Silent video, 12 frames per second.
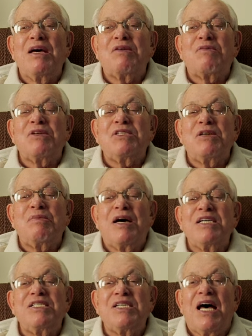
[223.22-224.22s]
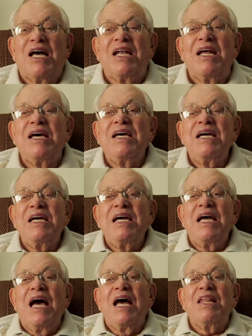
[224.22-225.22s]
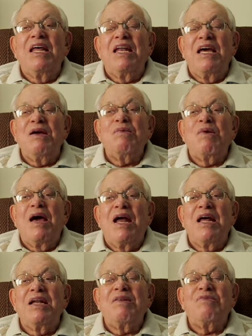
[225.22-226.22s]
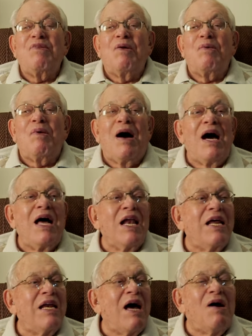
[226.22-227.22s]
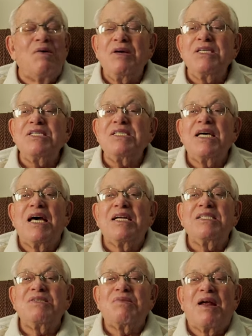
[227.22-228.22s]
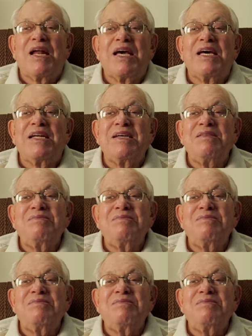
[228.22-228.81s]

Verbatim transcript: interest to my son. And then he ran it for a while, and now his son is running it.